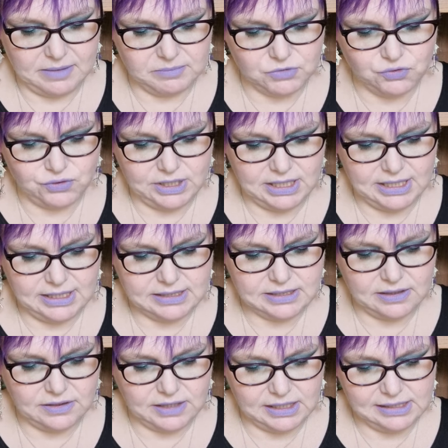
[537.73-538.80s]
trees
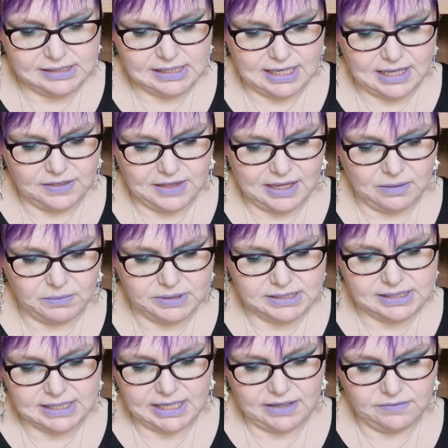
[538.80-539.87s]
and things like that we'd
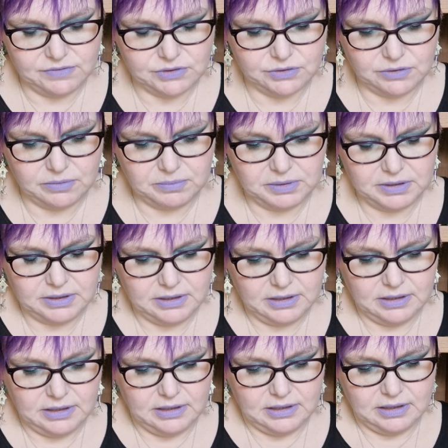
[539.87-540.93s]
saved up.
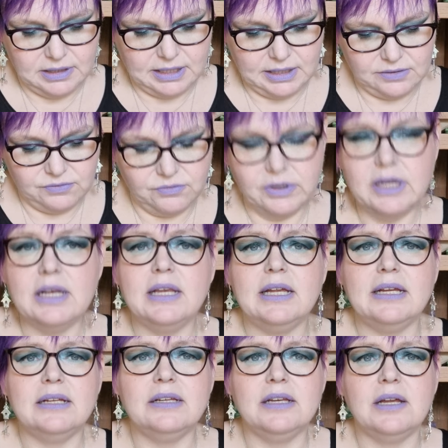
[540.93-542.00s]
That
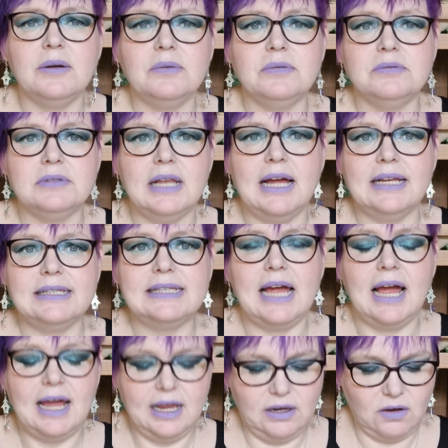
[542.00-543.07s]
really, like
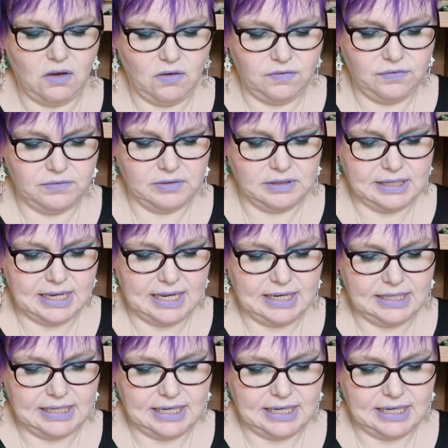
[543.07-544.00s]
died off and died